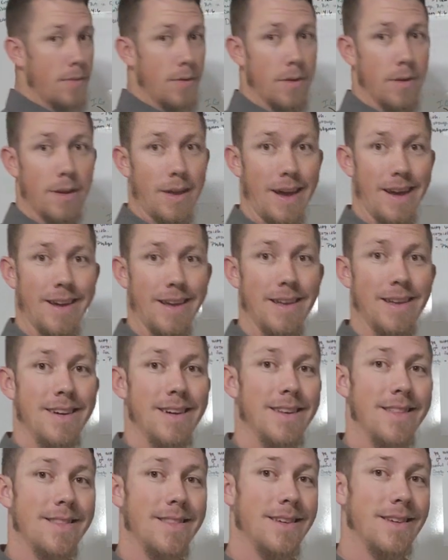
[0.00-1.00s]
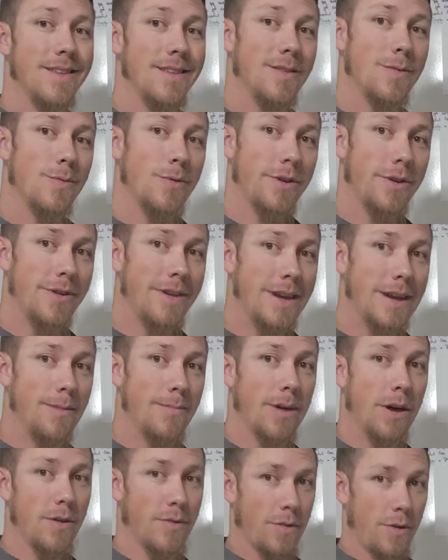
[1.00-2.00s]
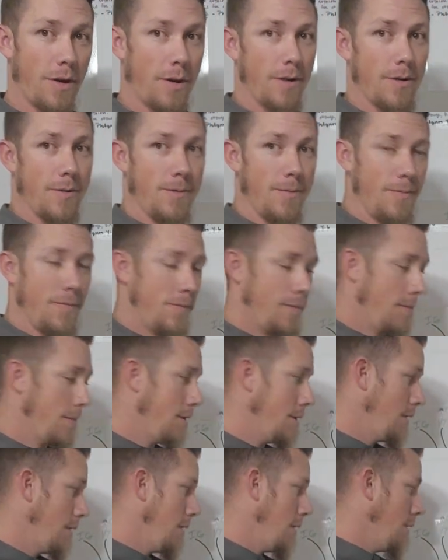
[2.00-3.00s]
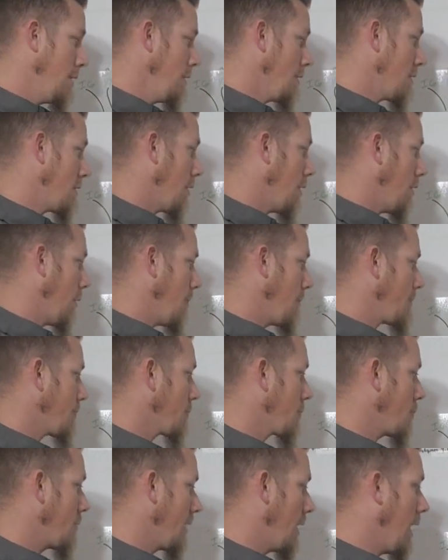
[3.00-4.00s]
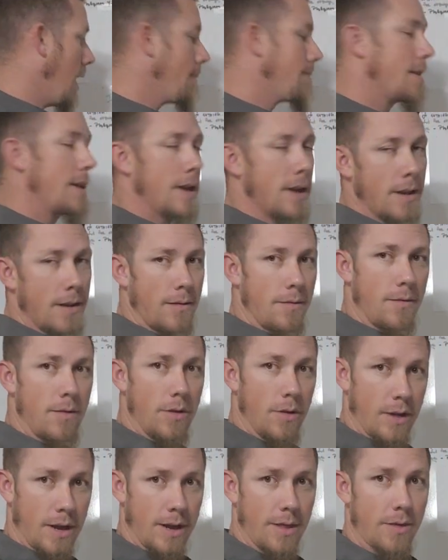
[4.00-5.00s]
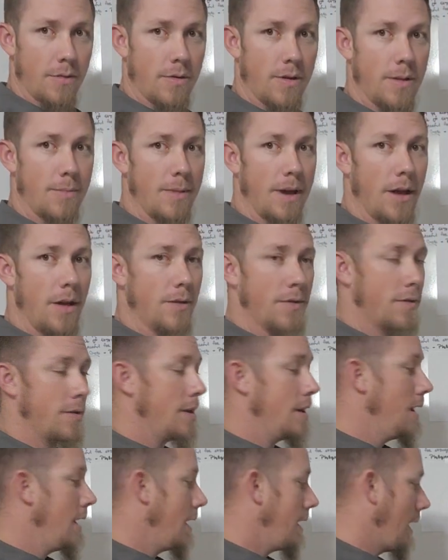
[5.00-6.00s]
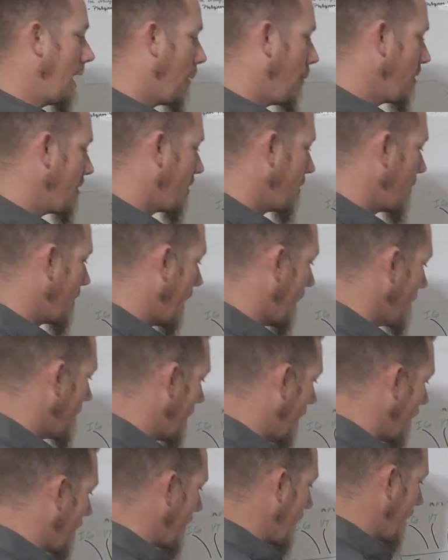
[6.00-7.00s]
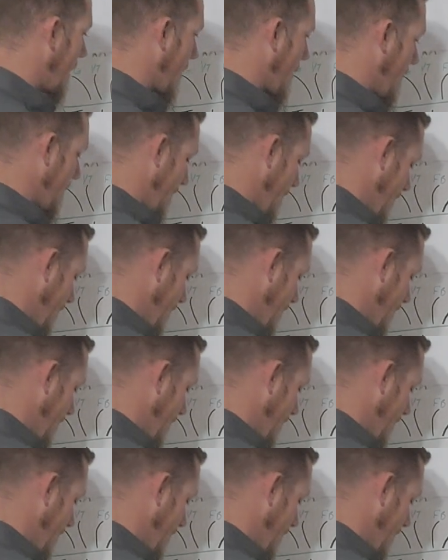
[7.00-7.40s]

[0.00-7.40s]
Okay, this is where your emails are. So, when they opt in, you get their emails. Now, what you have down here,